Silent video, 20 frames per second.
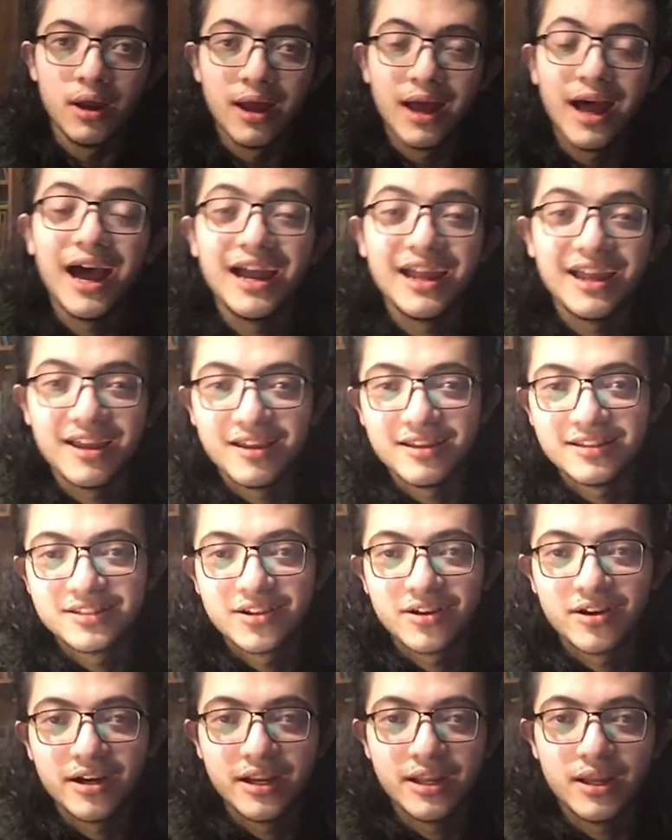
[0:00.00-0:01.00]
Hi,
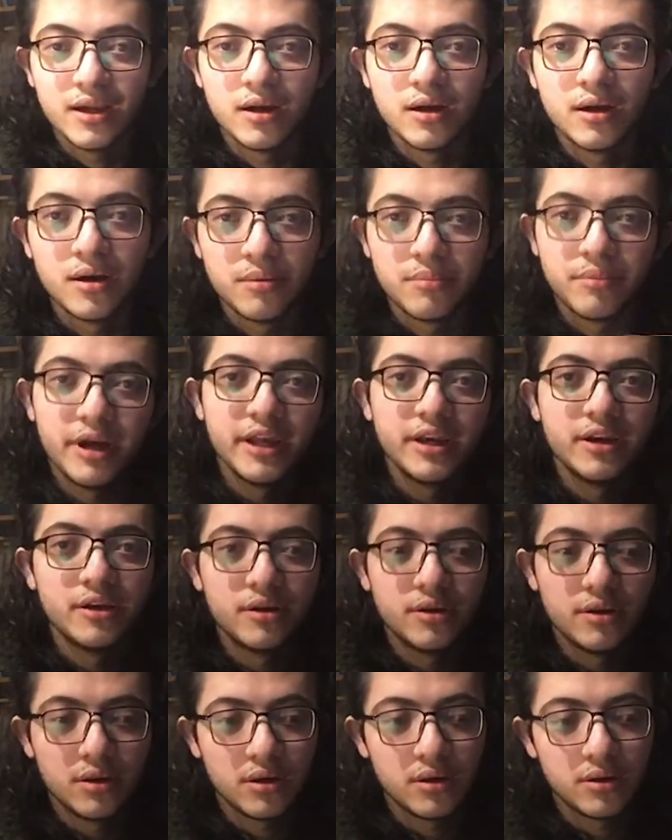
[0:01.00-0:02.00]
sorry,
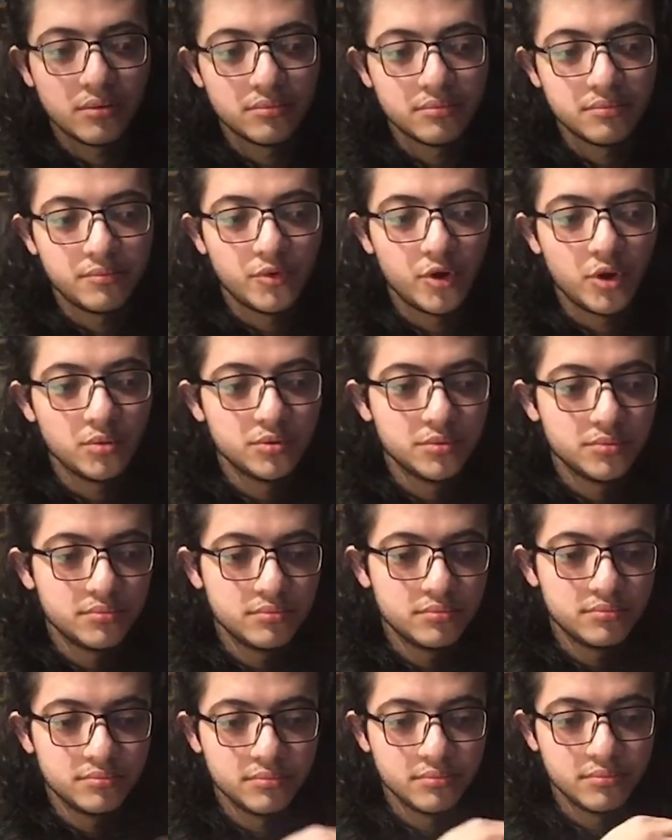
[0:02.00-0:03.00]
minor problem.
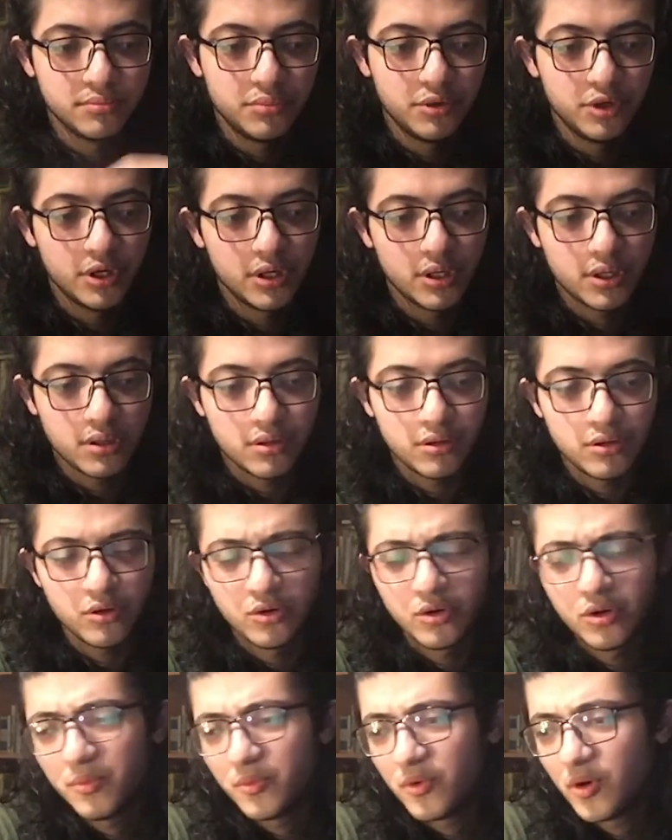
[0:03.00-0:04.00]
But
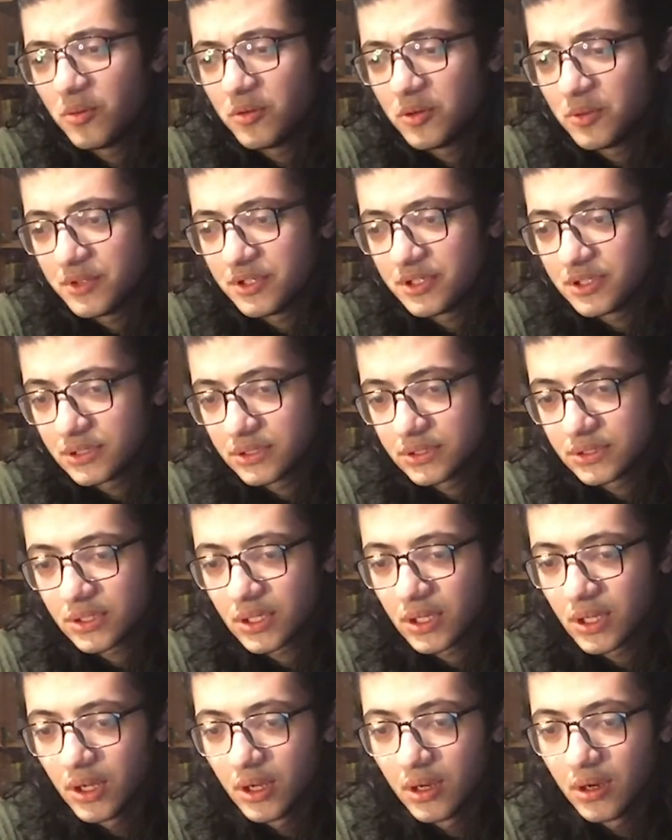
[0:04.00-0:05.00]
no problem, it's just,
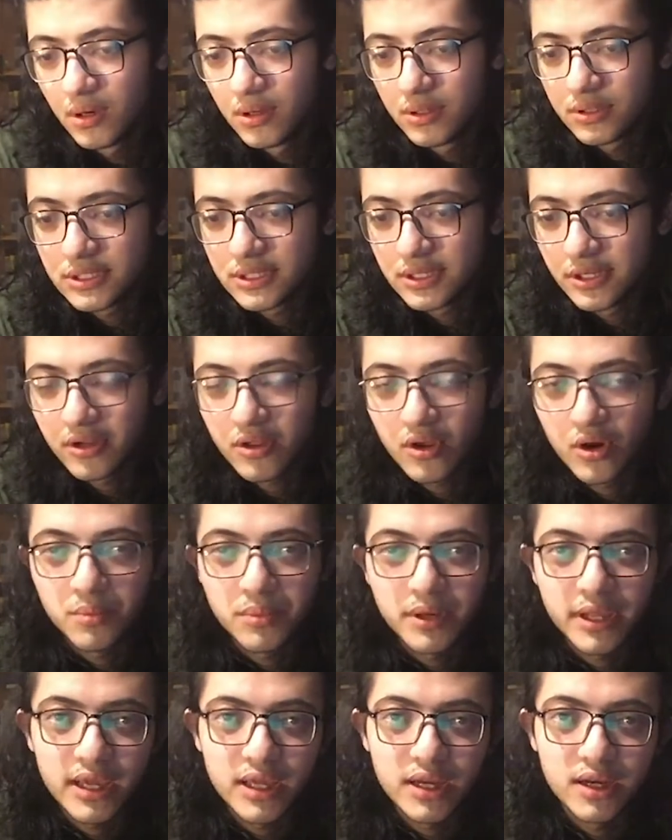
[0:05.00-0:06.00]
it's a little
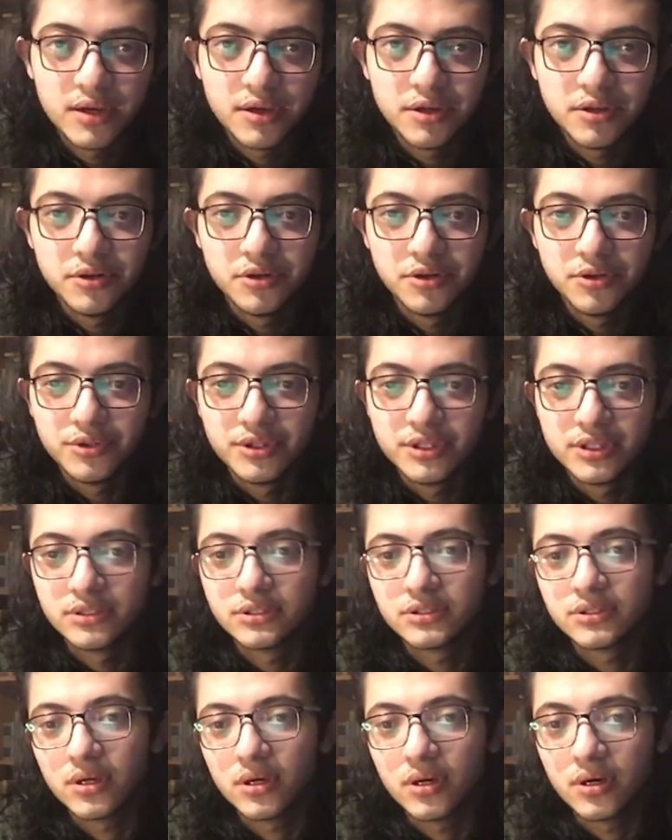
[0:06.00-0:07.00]
complicated to do
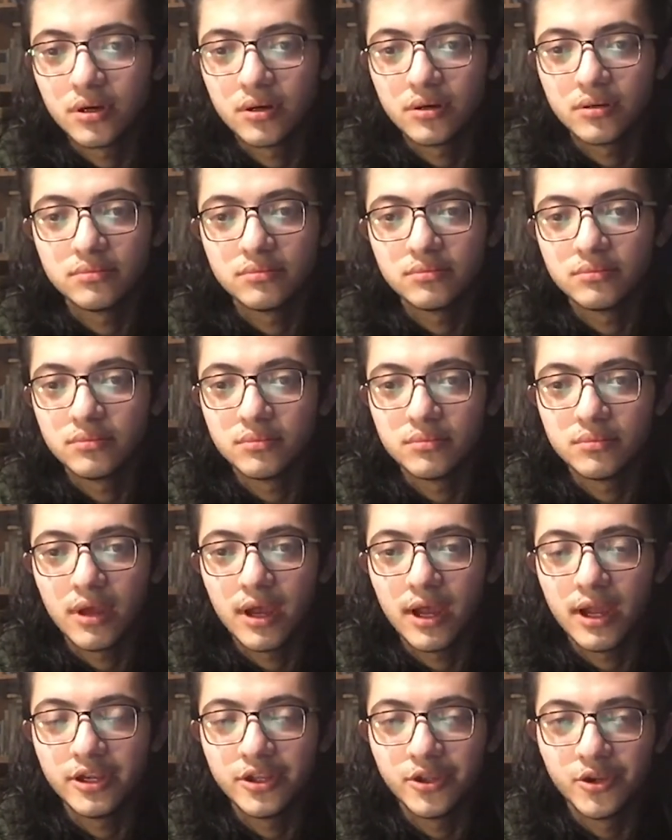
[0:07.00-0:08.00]
this.
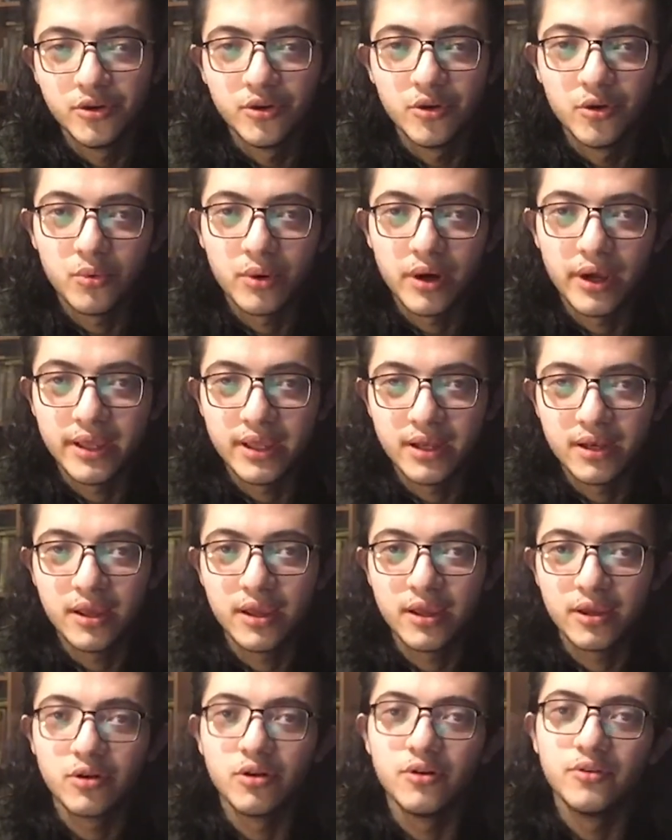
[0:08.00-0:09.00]
And you'll know why,
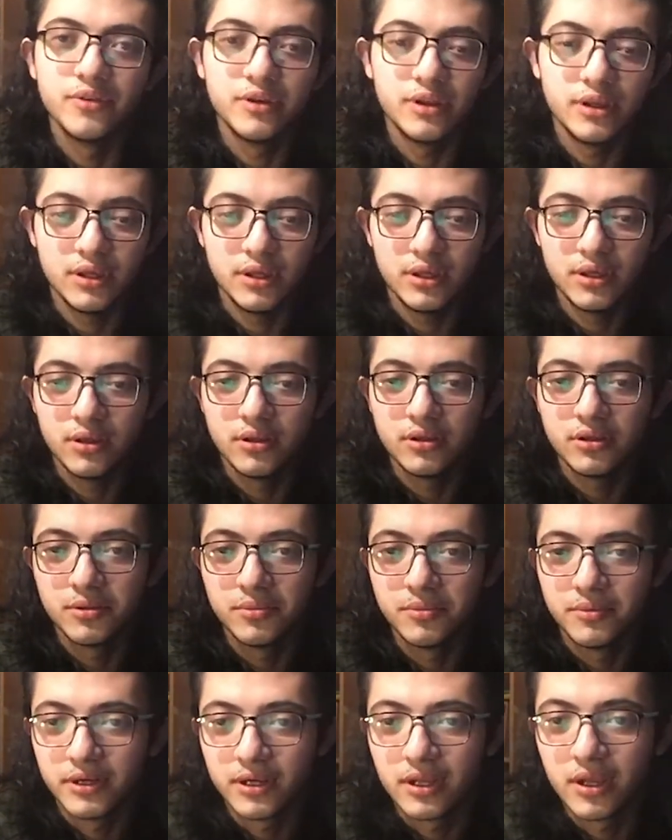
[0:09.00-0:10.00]
like hopefully a little
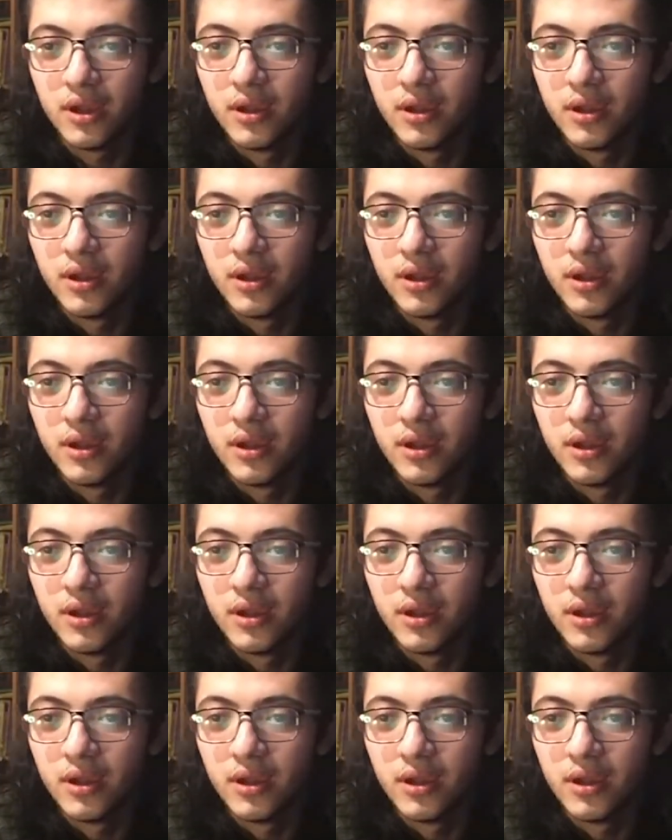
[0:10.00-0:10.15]
bit.